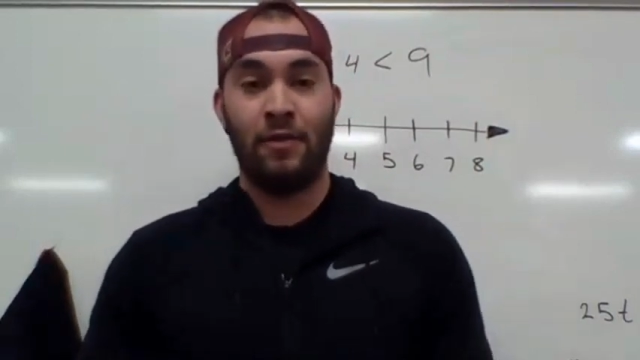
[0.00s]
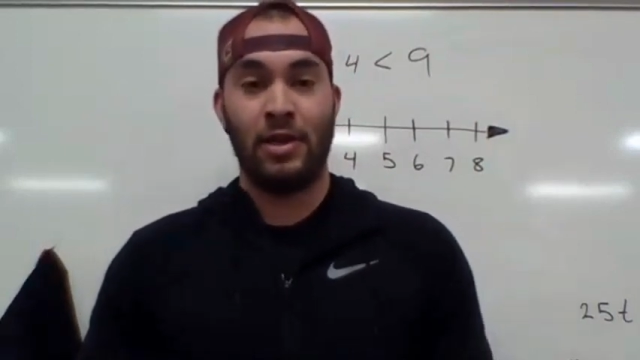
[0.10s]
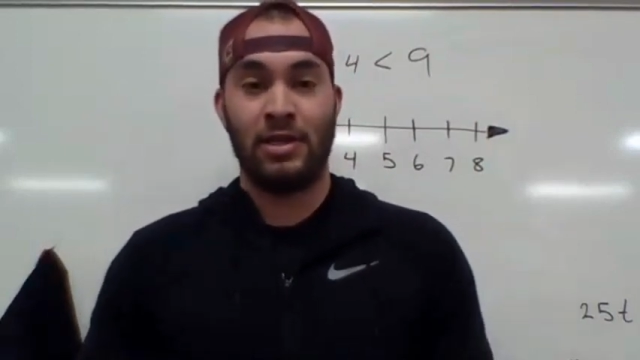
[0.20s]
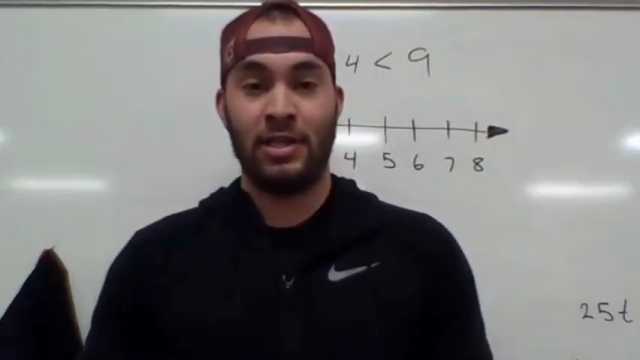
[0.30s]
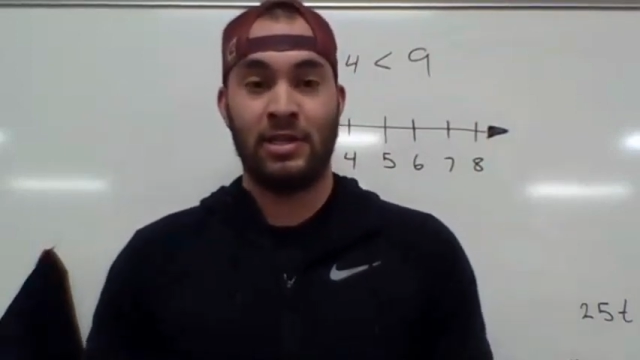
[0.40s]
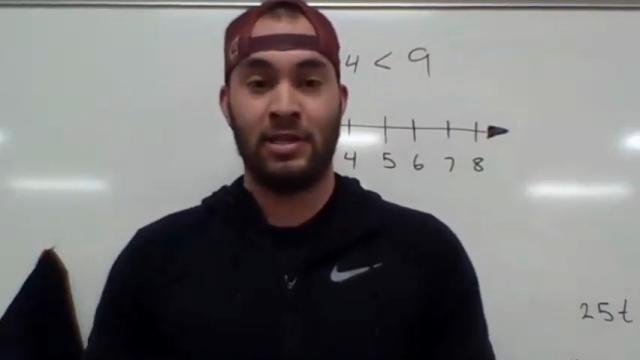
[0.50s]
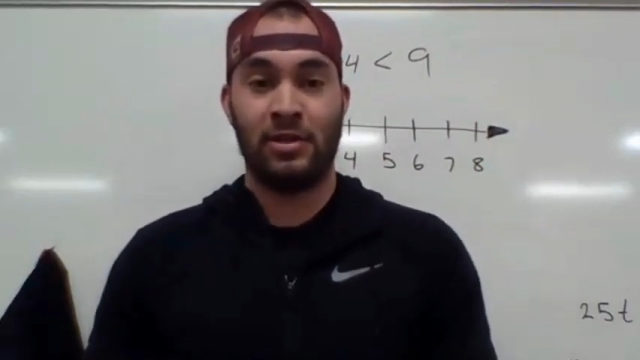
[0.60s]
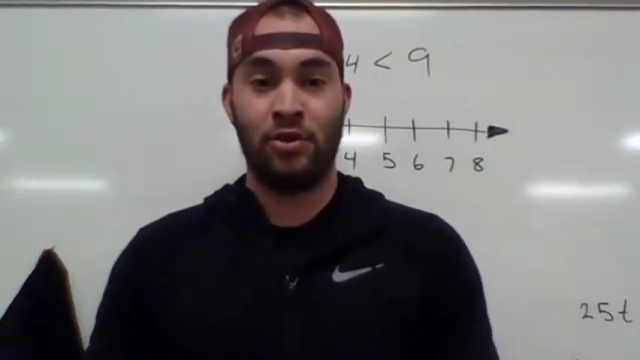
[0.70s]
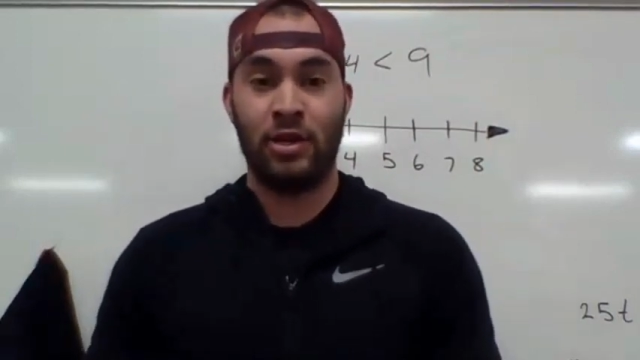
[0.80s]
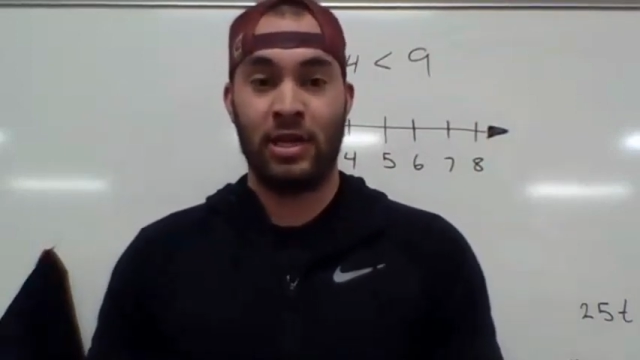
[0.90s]
this distance
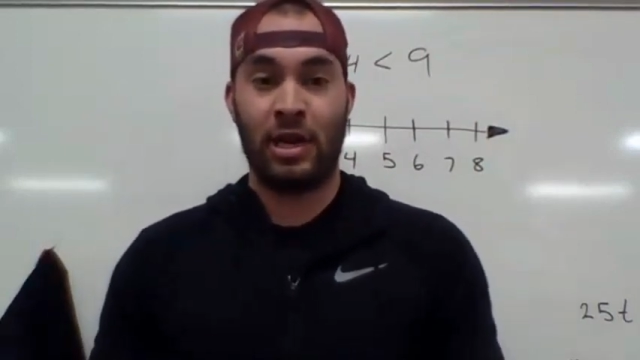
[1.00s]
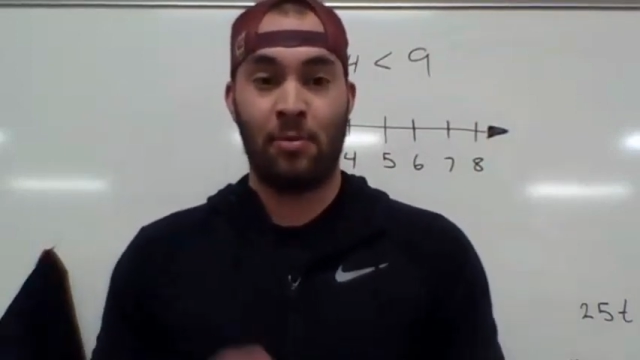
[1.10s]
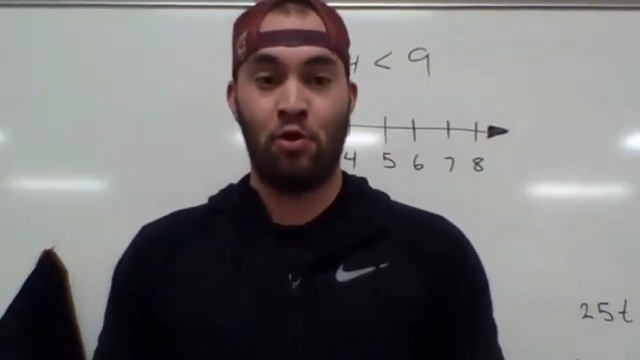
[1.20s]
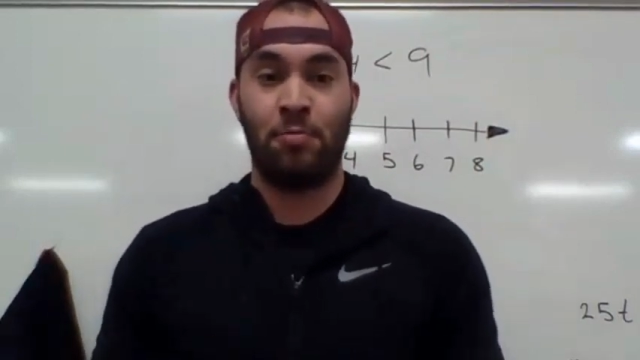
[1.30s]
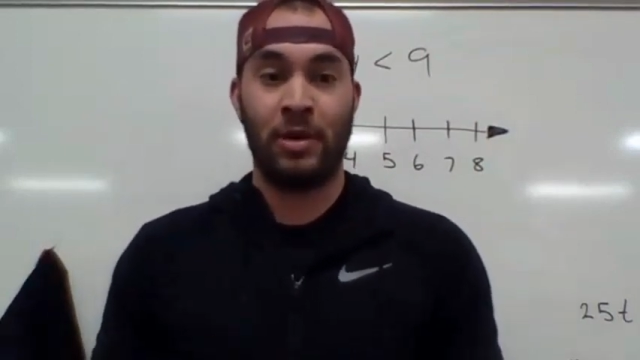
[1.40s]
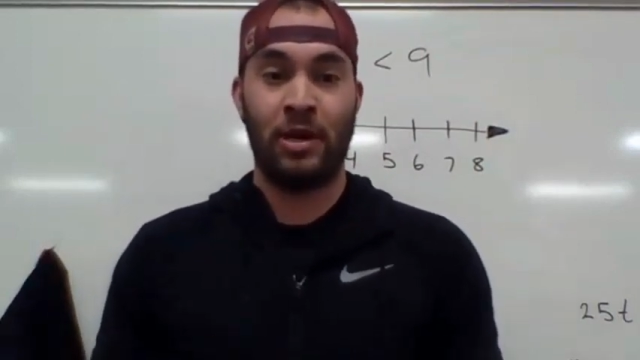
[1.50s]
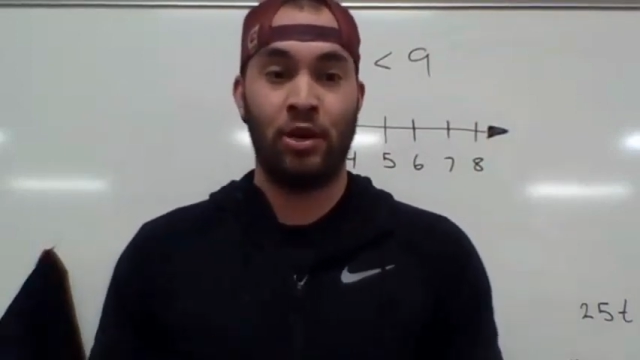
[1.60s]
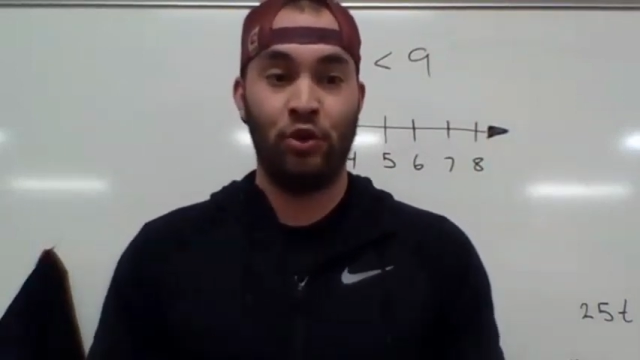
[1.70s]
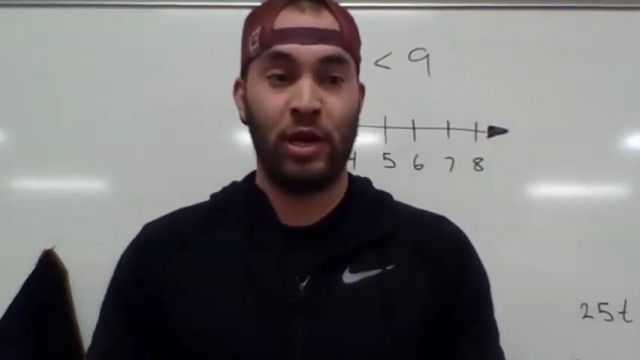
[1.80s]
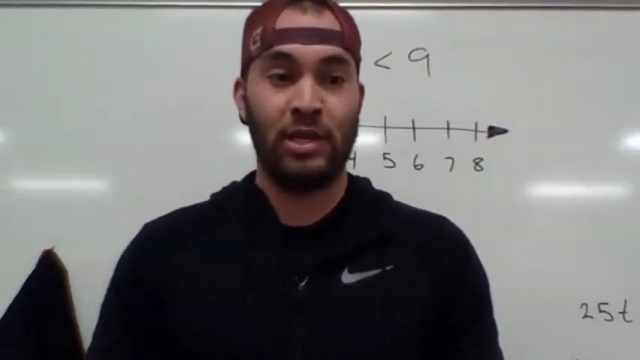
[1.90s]
learning thing. I'm hoping
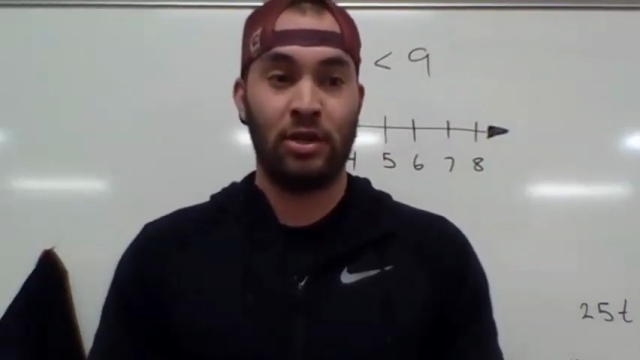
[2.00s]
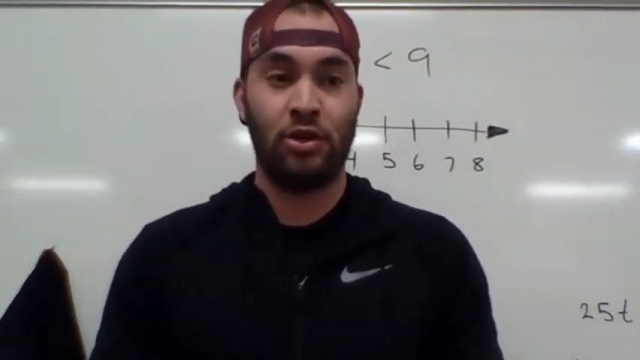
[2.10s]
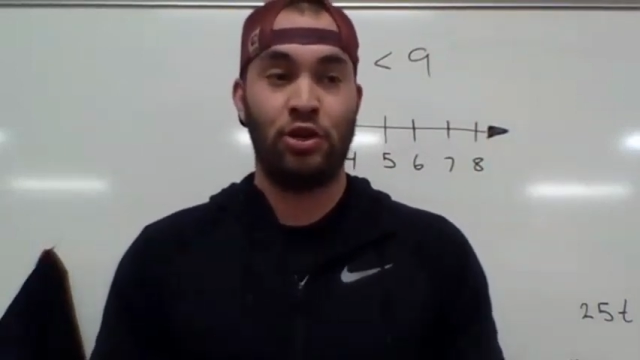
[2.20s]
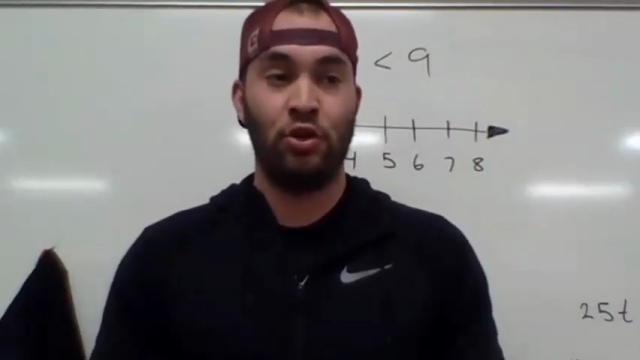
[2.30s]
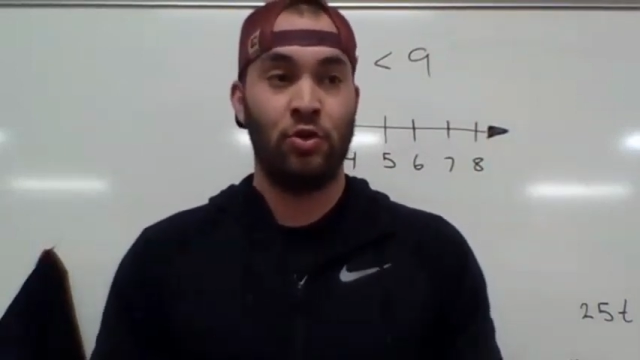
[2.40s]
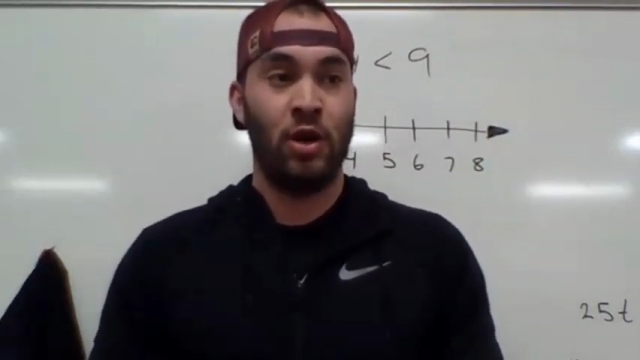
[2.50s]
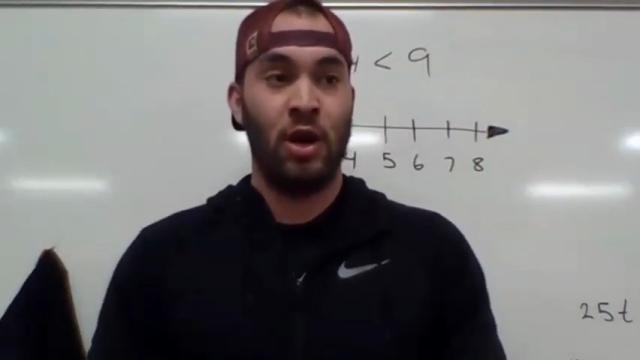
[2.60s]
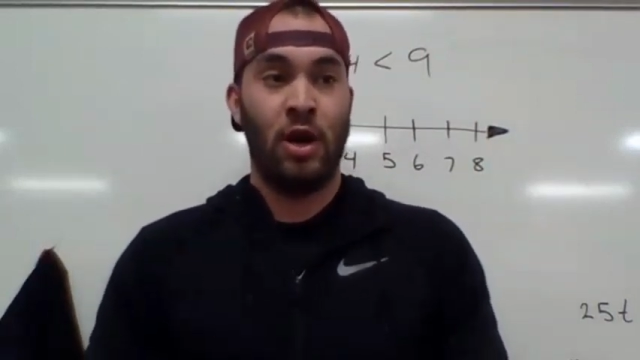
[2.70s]
you guys are too.